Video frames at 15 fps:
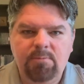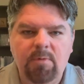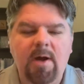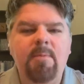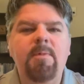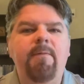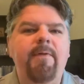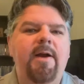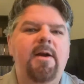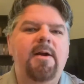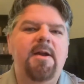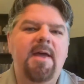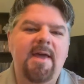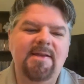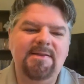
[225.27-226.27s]
Ron
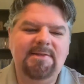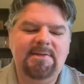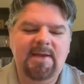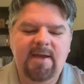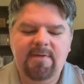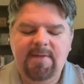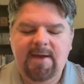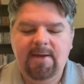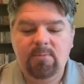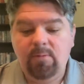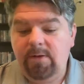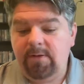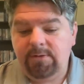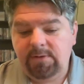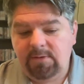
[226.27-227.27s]
Rivera has said that,
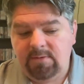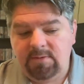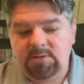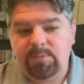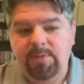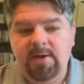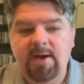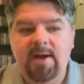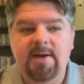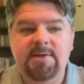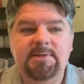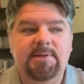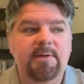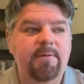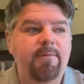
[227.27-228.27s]
well, you know, it's
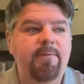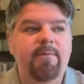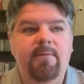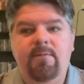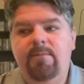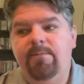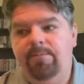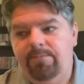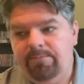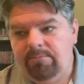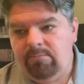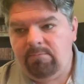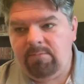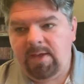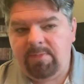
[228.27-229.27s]
because of
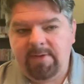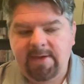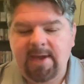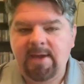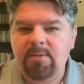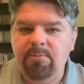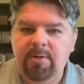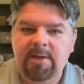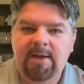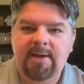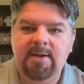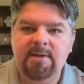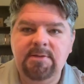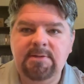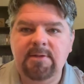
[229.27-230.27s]
maybe game
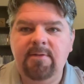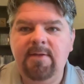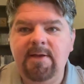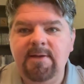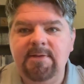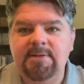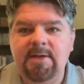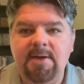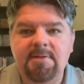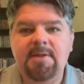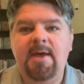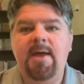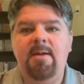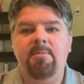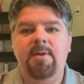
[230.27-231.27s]
plans and things like
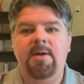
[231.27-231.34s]
that.